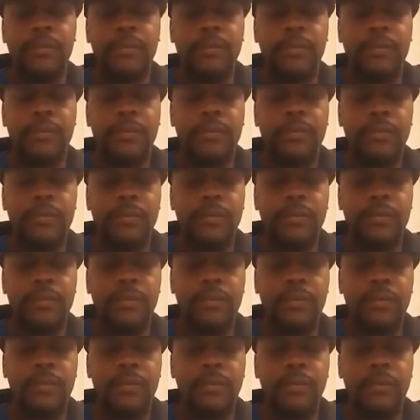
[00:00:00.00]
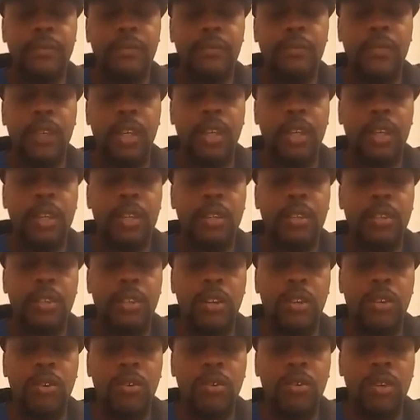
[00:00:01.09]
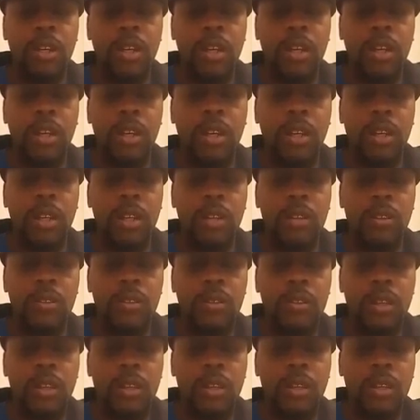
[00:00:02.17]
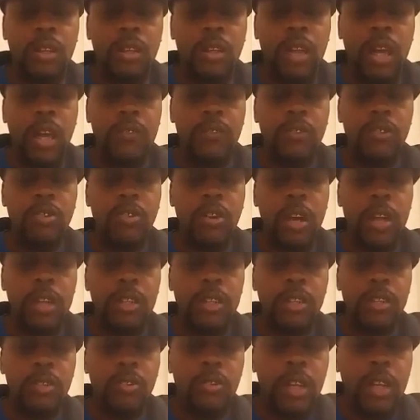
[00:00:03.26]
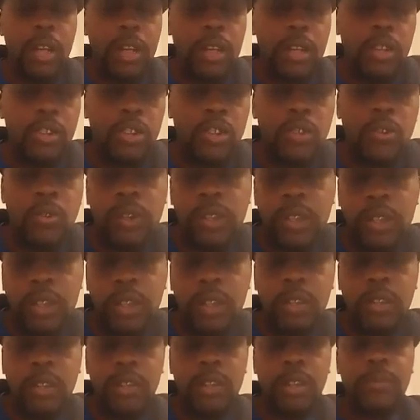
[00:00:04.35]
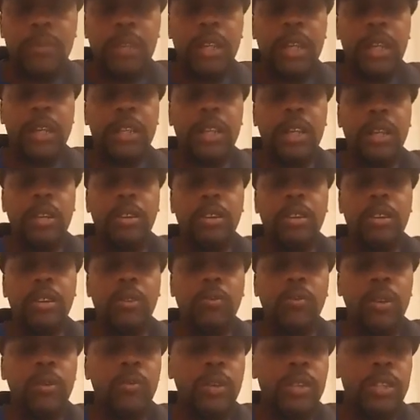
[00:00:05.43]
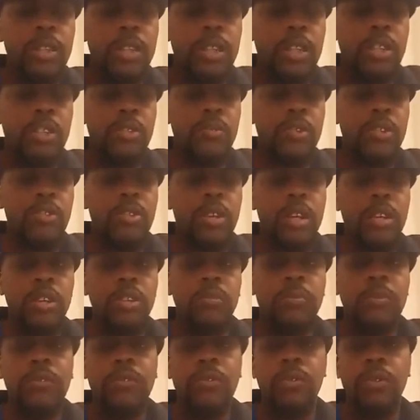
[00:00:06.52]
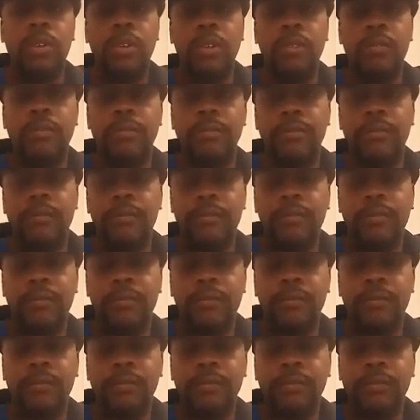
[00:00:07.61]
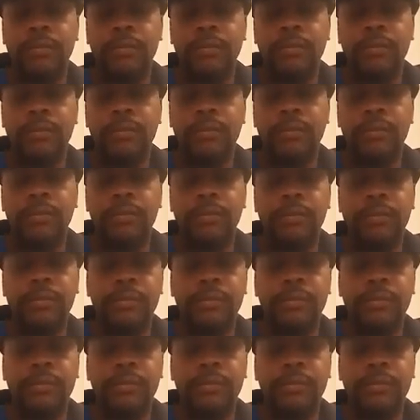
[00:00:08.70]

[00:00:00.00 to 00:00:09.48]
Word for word: Right. And so... Uh, have you tried to do like a short sale or something like that on it, or what was it that you were trying to do before? Well, that's what he was. That's what